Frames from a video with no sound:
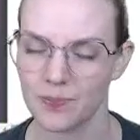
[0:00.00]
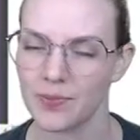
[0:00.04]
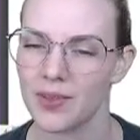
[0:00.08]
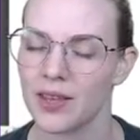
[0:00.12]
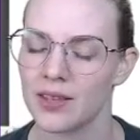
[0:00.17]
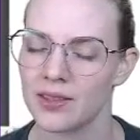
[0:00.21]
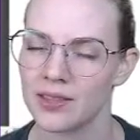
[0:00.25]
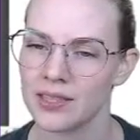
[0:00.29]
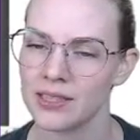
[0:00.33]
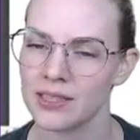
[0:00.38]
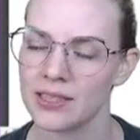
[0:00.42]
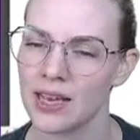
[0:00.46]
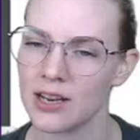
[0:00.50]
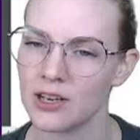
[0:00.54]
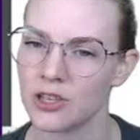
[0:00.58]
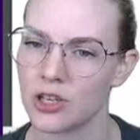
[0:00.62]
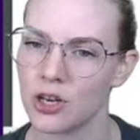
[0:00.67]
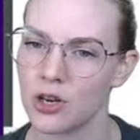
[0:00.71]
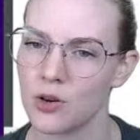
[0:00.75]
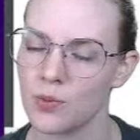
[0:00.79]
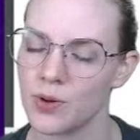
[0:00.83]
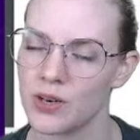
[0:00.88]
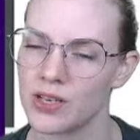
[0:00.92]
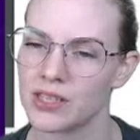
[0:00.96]
In this
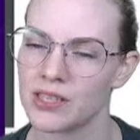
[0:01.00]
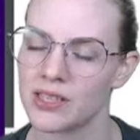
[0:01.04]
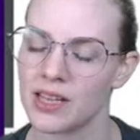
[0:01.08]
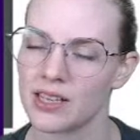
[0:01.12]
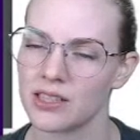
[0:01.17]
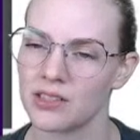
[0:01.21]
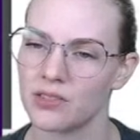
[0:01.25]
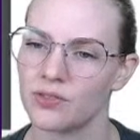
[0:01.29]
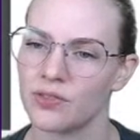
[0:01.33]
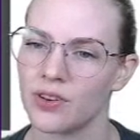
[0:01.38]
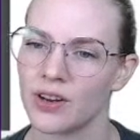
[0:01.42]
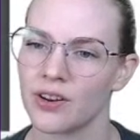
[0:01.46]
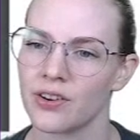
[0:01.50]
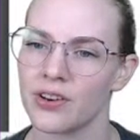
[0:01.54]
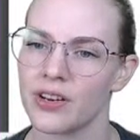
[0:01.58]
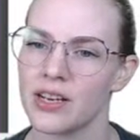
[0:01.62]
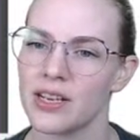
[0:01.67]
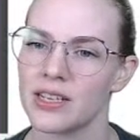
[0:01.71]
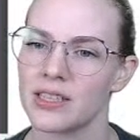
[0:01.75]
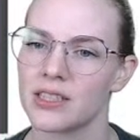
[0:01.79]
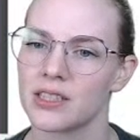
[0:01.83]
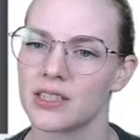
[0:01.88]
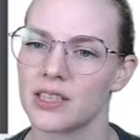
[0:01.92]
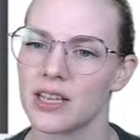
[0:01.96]
section, we discuss
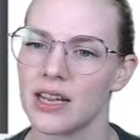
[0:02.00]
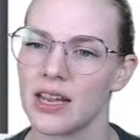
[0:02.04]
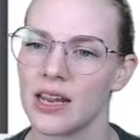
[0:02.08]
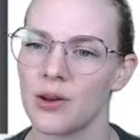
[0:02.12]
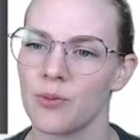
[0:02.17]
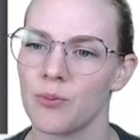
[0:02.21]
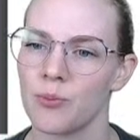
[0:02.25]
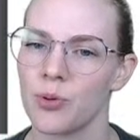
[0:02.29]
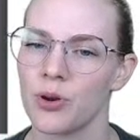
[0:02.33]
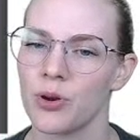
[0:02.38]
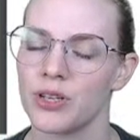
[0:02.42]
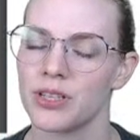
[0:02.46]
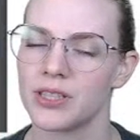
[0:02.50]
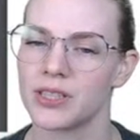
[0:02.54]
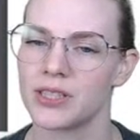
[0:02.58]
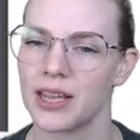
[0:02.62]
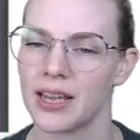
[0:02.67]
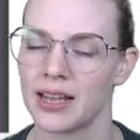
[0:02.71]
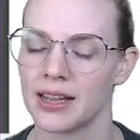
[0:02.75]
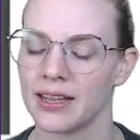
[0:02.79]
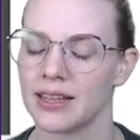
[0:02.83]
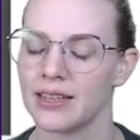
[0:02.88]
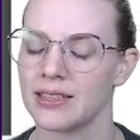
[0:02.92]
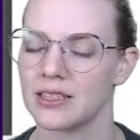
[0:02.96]
various input
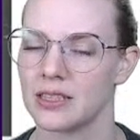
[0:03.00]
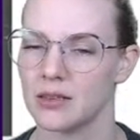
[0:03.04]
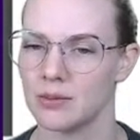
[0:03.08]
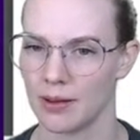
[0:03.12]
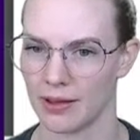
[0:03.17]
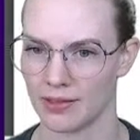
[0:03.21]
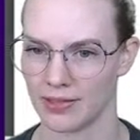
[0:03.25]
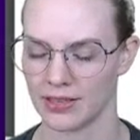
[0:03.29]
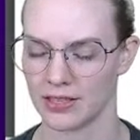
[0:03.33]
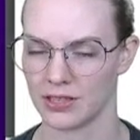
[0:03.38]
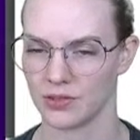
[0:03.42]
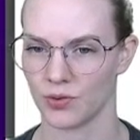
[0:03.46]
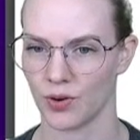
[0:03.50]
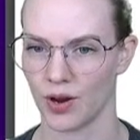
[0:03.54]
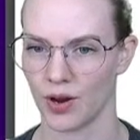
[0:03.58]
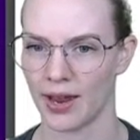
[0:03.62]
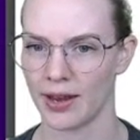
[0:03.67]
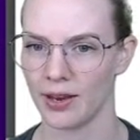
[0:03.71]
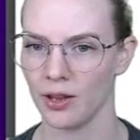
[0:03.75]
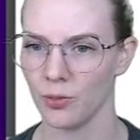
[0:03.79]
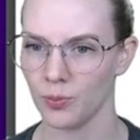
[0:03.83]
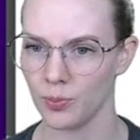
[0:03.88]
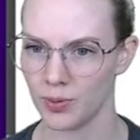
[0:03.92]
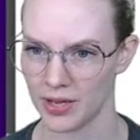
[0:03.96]
saliency methods for
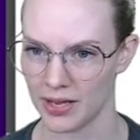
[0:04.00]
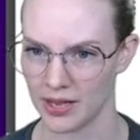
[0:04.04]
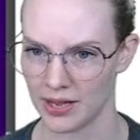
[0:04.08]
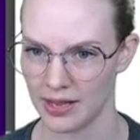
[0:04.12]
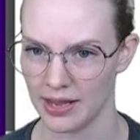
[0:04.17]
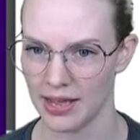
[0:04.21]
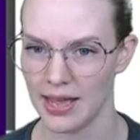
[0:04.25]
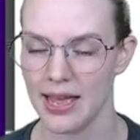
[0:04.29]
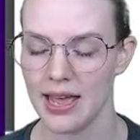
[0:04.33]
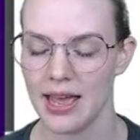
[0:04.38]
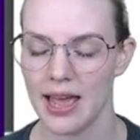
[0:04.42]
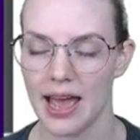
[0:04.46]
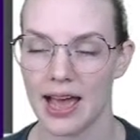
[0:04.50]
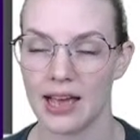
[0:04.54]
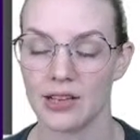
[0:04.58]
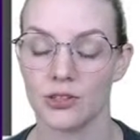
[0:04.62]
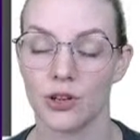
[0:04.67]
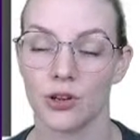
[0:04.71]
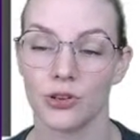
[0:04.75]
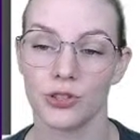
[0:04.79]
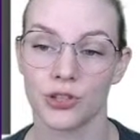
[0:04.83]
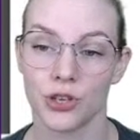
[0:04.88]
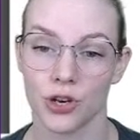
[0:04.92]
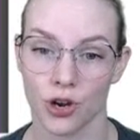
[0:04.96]
NLP as
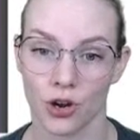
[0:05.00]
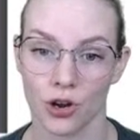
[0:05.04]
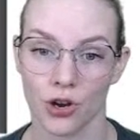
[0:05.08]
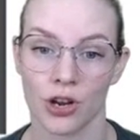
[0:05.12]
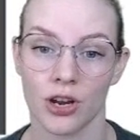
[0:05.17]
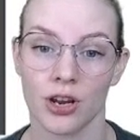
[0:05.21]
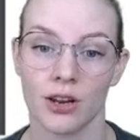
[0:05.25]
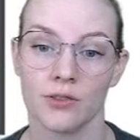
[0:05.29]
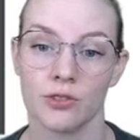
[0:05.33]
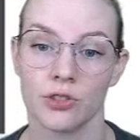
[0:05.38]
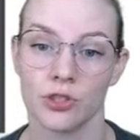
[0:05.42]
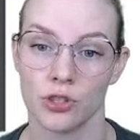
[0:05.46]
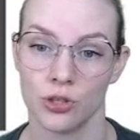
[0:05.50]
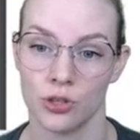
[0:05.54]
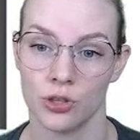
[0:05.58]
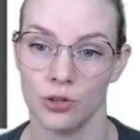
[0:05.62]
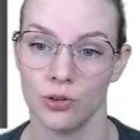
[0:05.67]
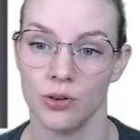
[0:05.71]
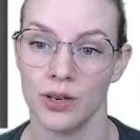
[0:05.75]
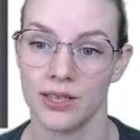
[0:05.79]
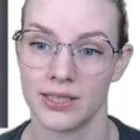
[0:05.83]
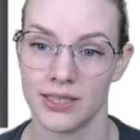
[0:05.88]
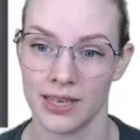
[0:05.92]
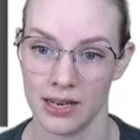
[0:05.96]
alternatives
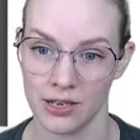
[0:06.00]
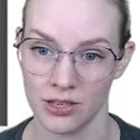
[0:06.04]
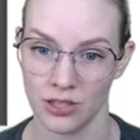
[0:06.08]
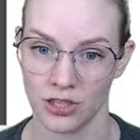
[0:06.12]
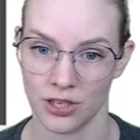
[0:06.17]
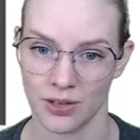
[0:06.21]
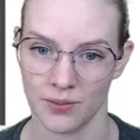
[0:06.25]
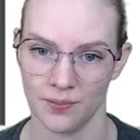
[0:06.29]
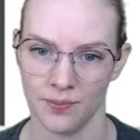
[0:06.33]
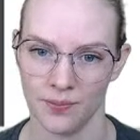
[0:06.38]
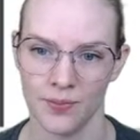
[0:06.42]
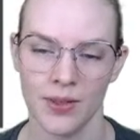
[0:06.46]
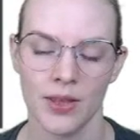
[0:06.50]
to attention: